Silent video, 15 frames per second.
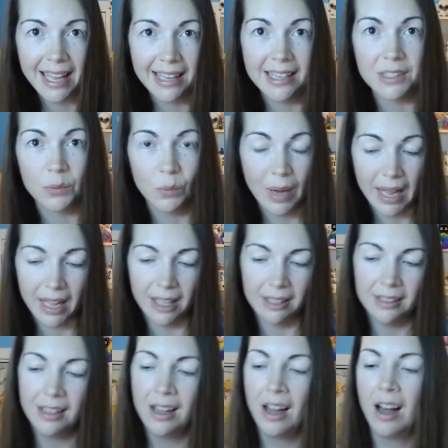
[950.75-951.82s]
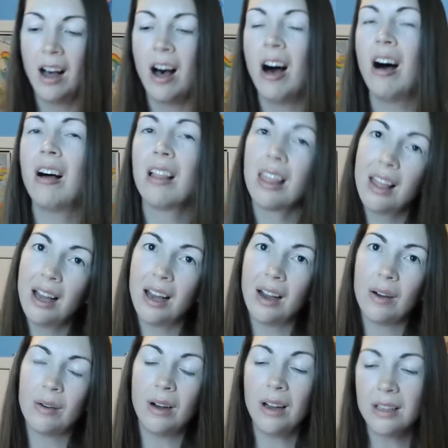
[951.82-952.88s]
line as well,
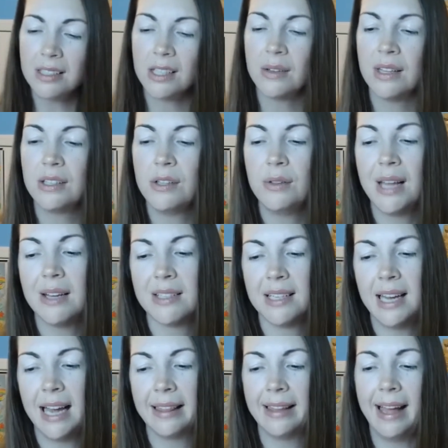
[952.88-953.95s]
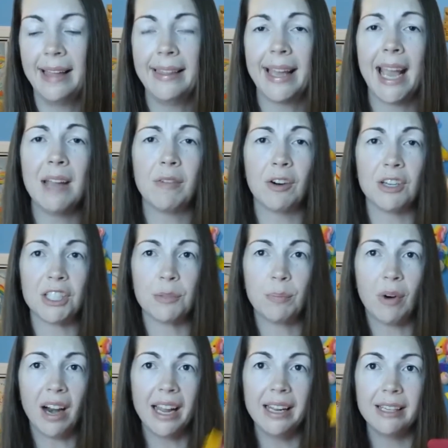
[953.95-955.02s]
Although, also in the 2009 line, they gave her a
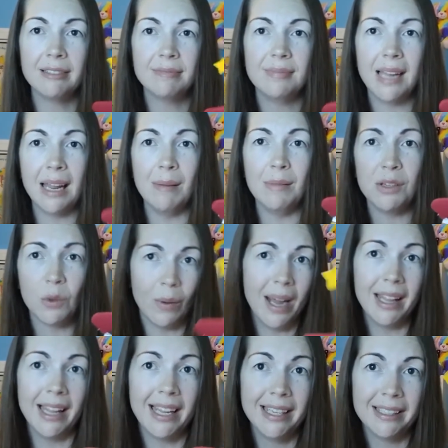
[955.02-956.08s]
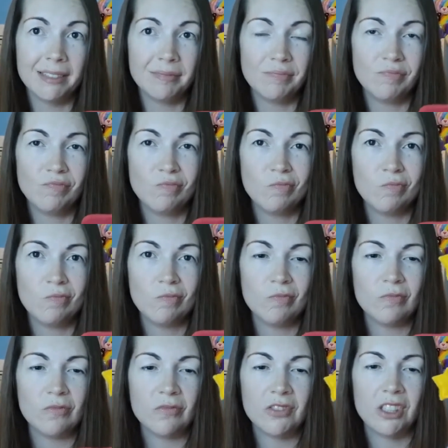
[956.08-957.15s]
sprite named Twilite.
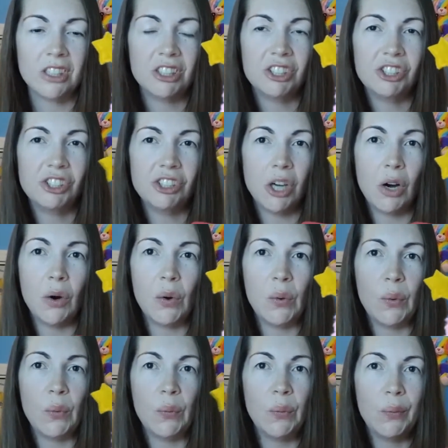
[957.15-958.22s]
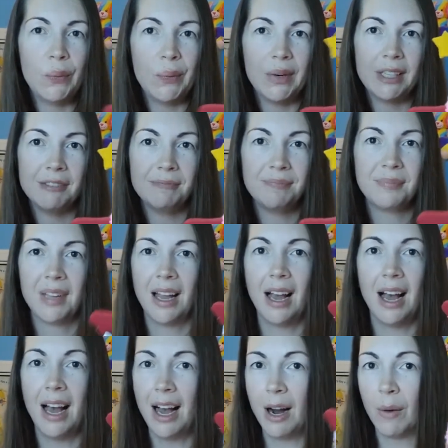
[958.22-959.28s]
So,
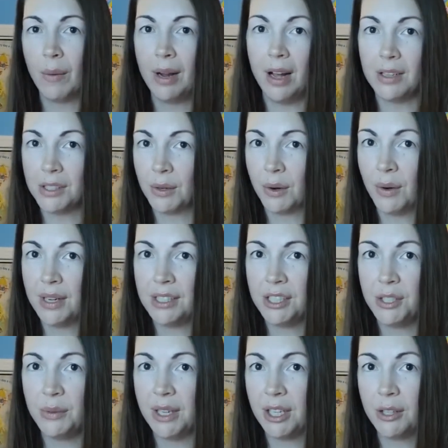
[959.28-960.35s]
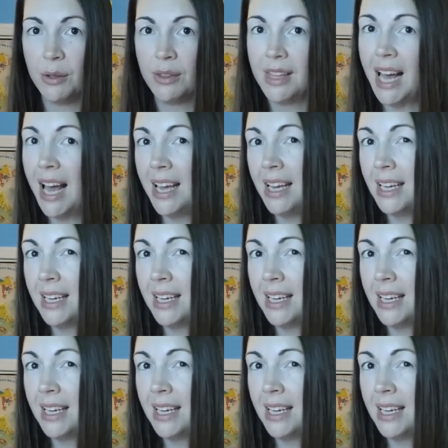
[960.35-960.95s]
are we also going to include that